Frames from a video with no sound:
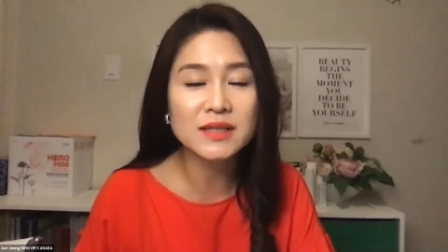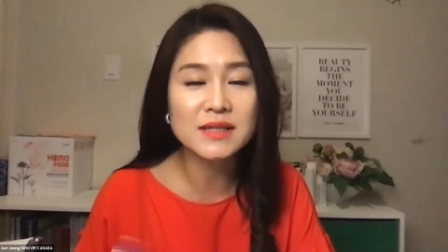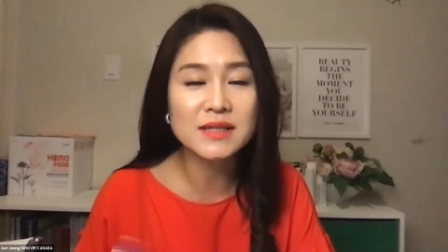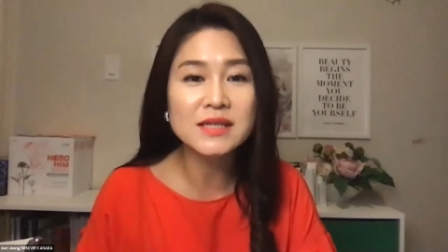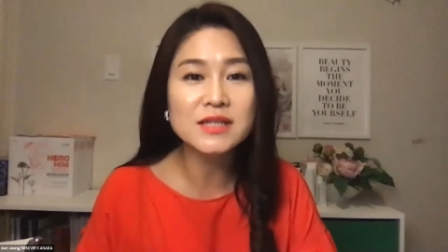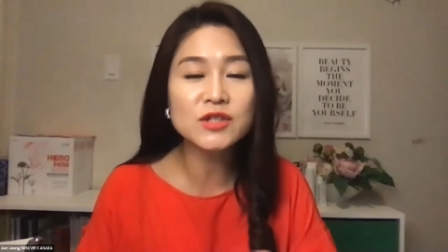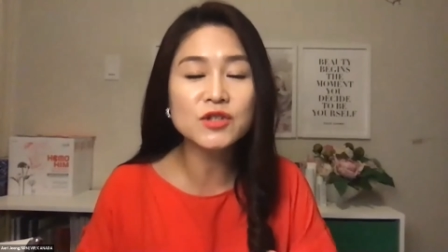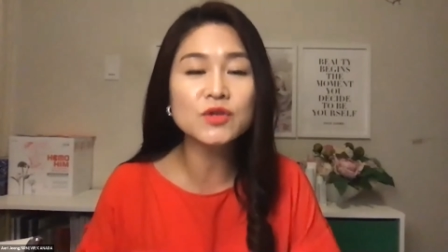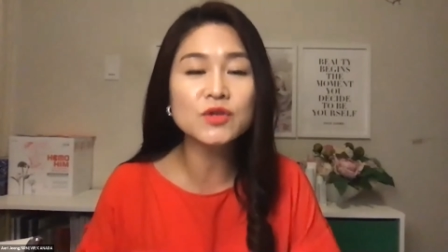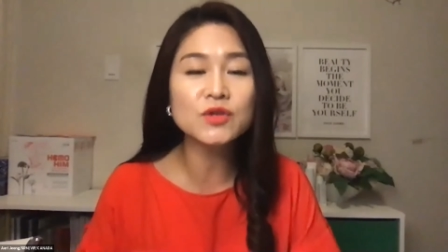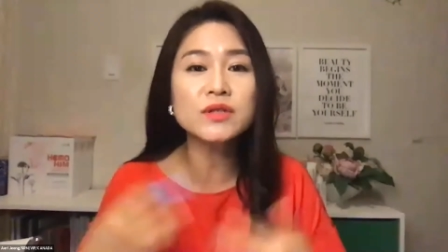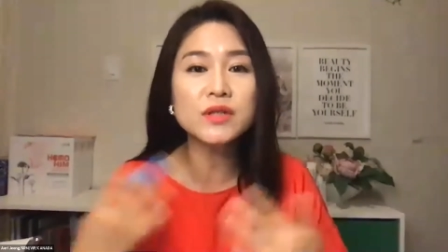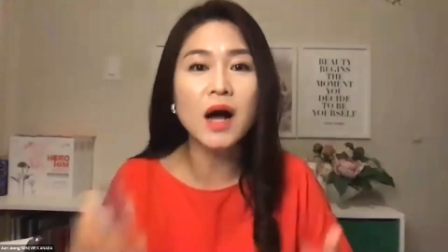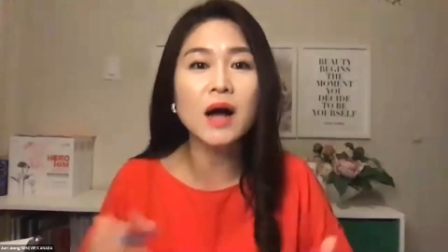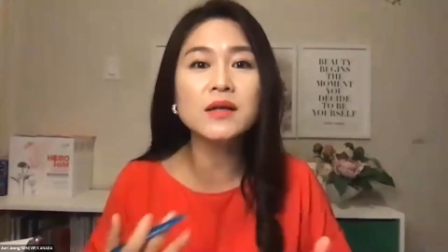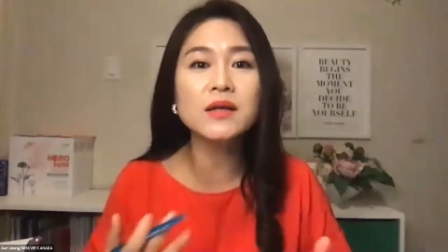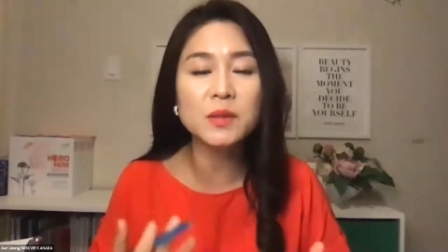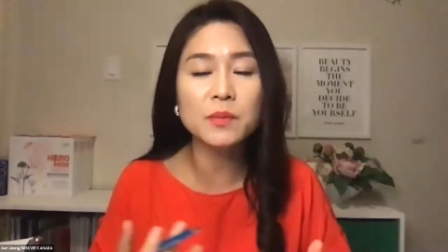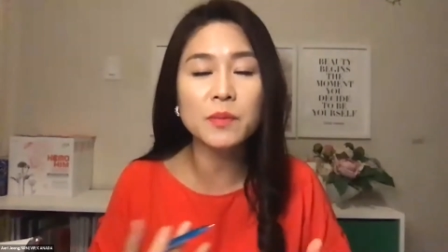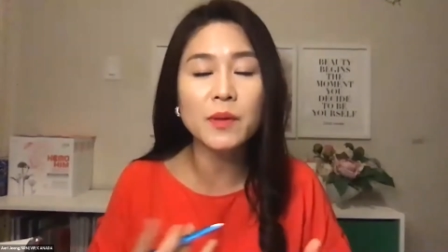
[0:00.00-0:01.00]
Since you
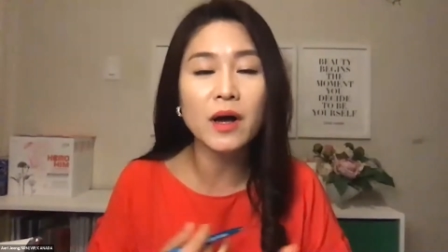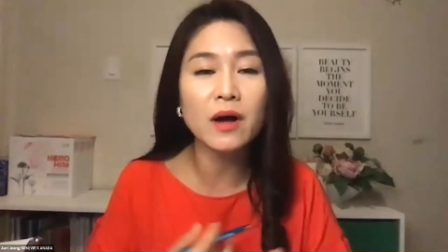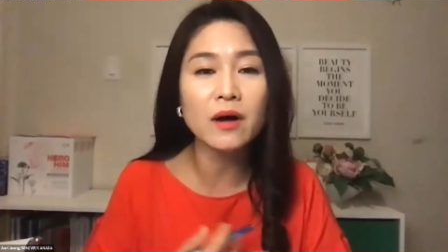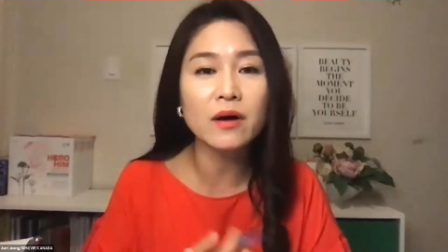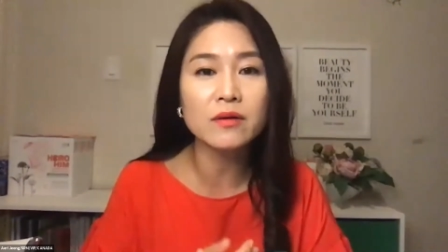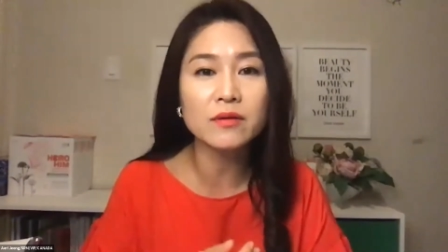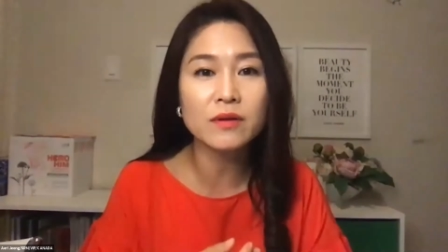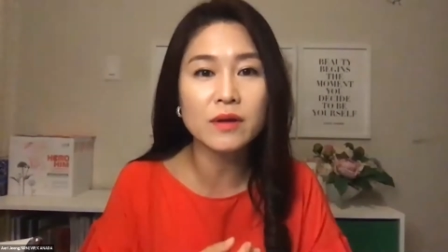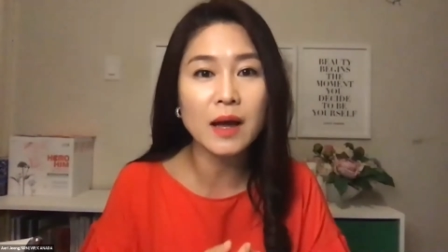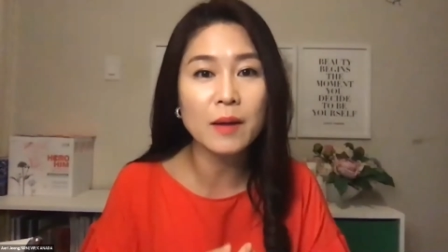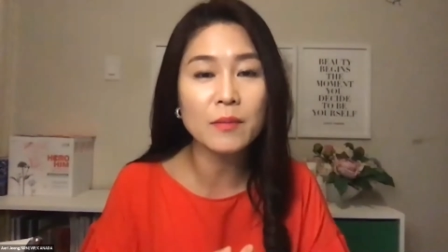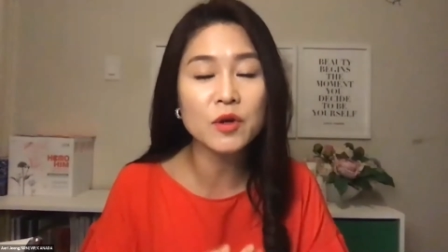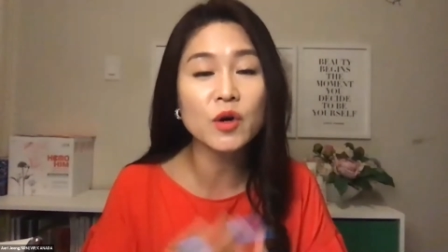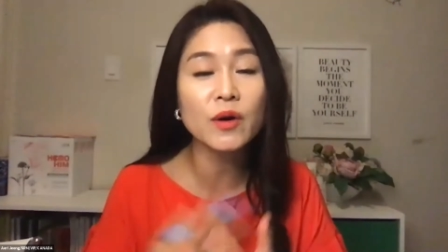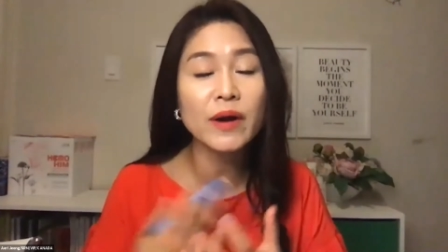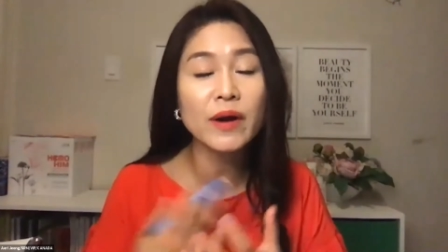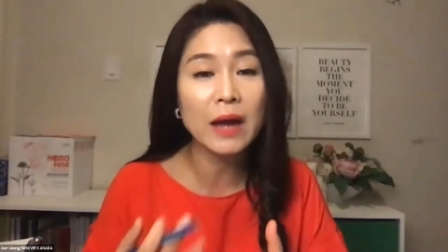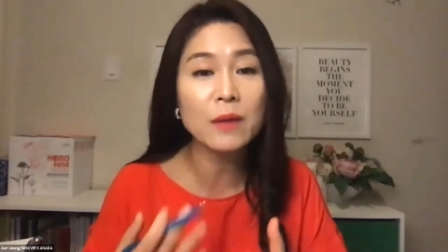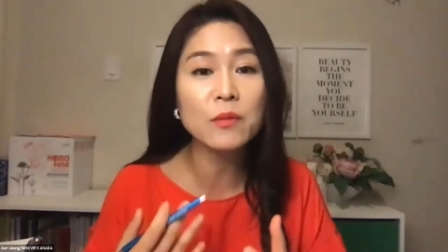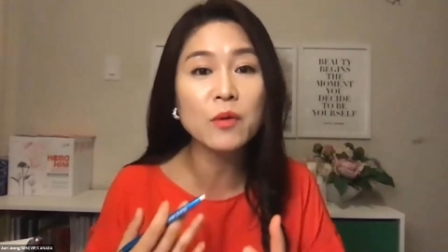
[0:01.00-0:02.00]
talked about your
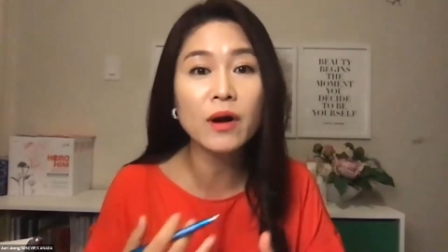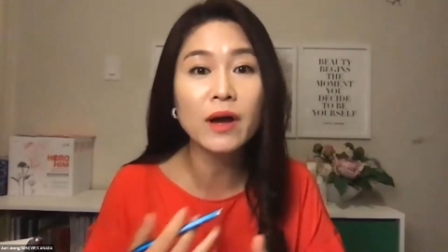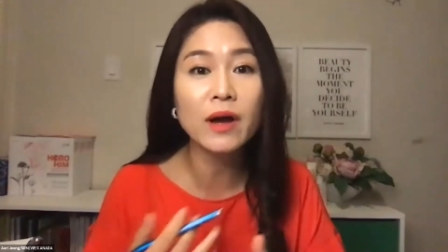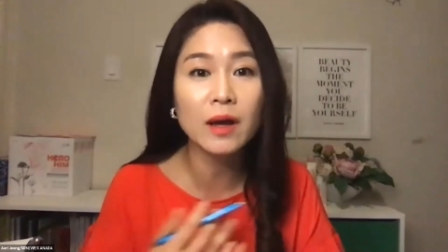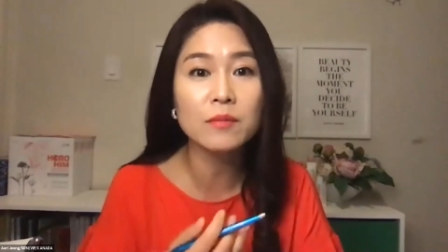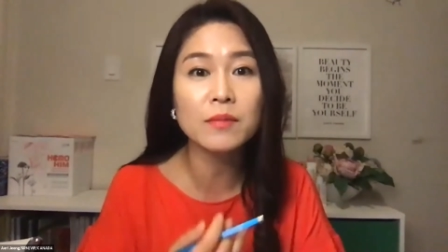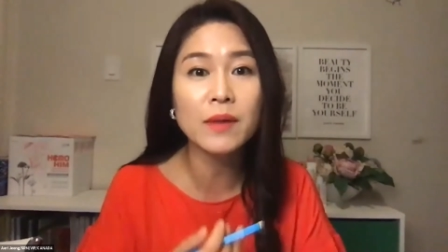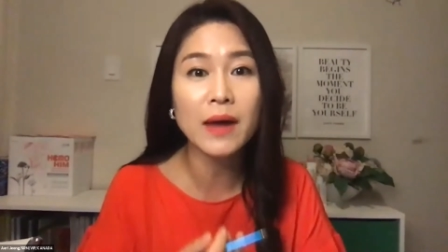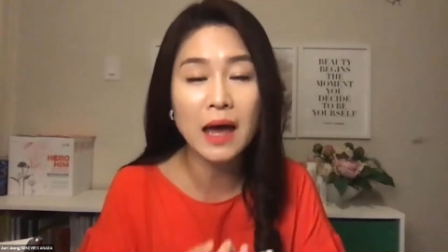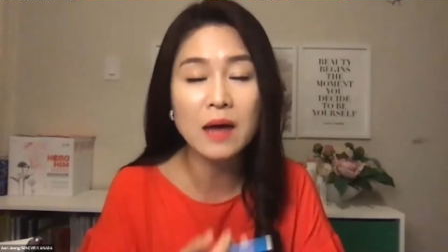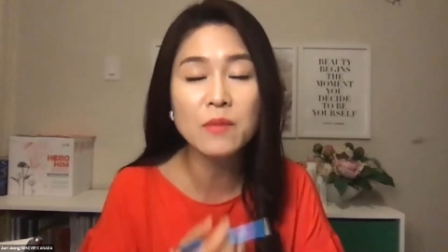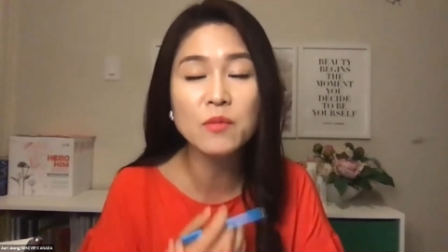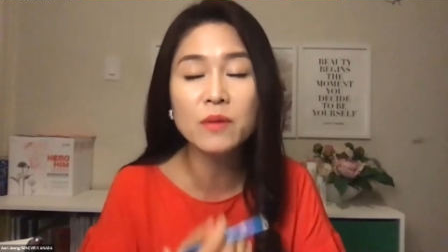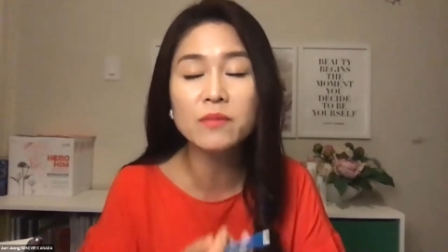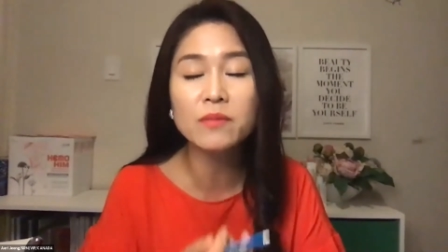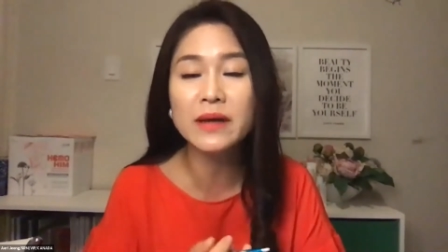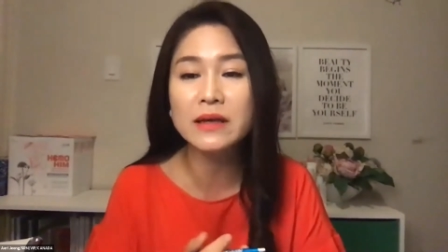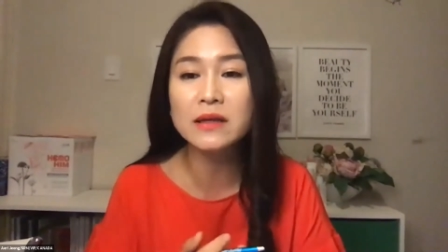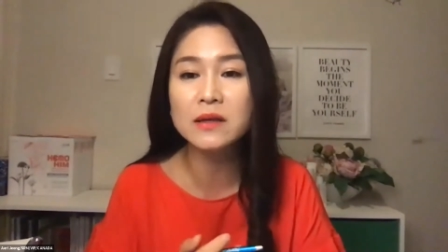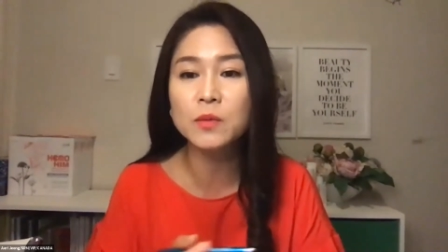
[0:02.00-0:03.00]
Himohim
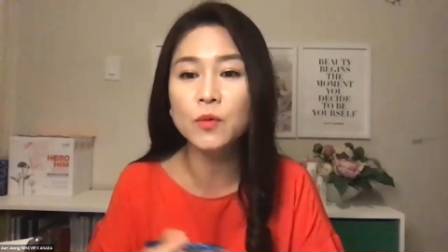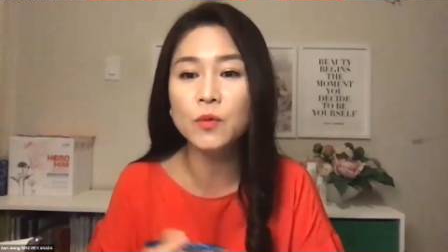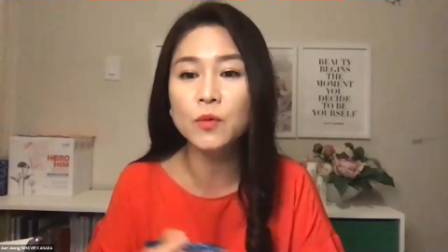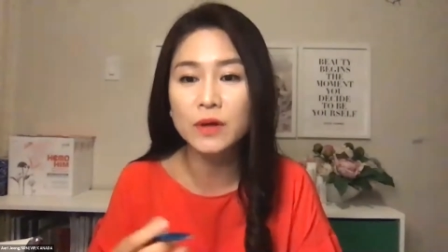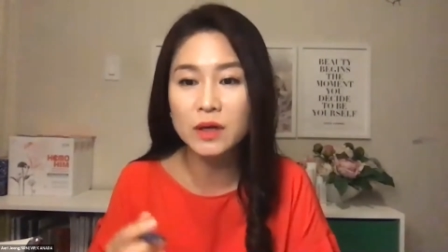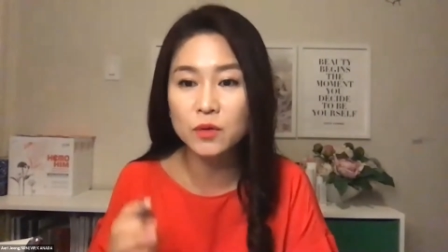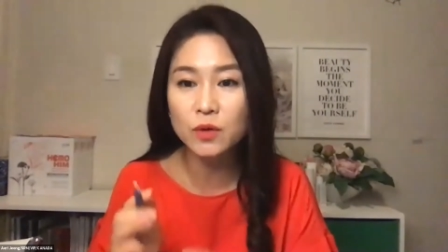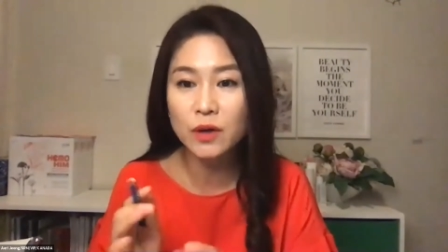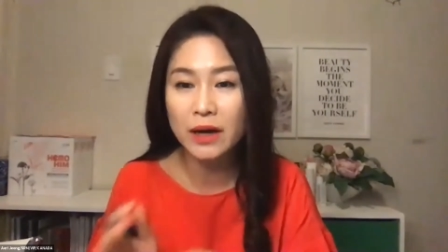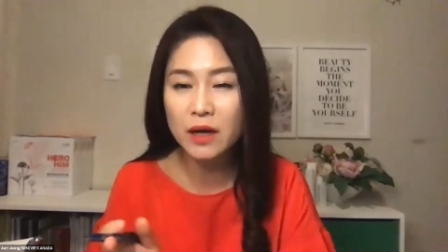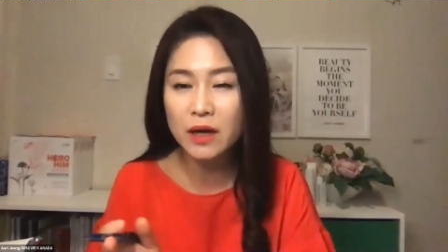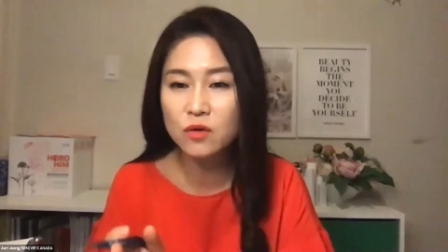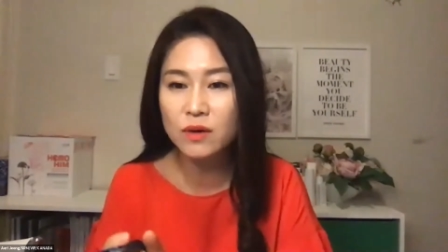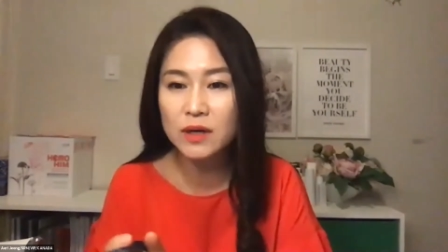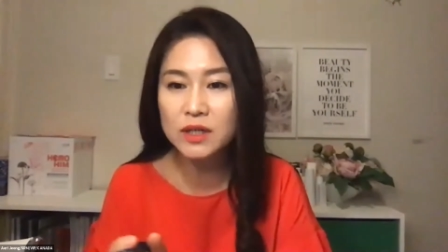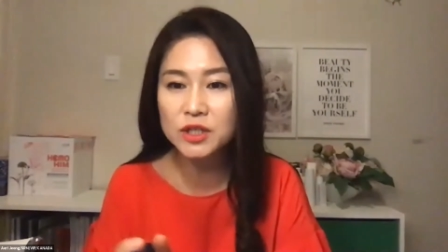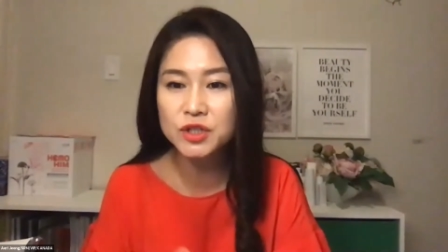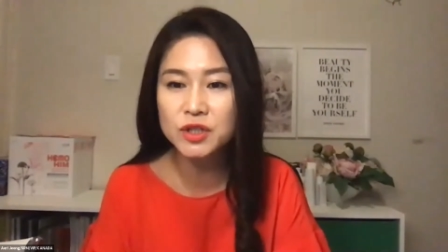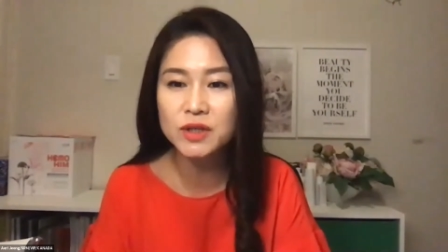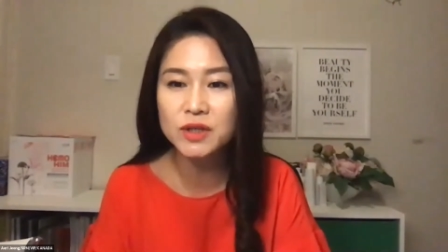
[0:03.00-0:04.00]
testimony, you got a
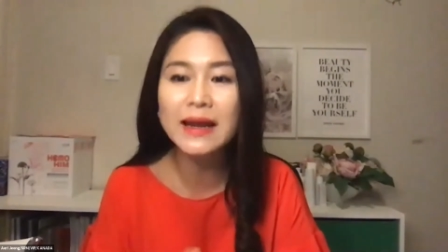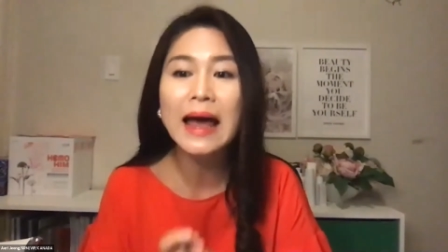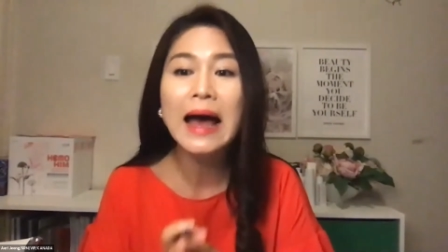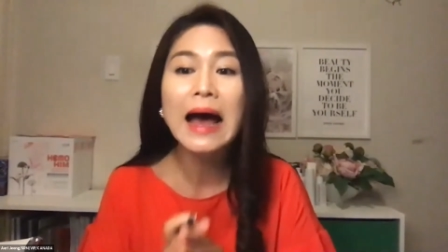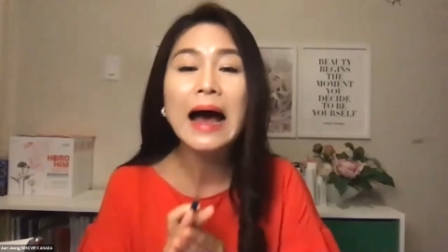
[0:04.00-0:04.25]
question.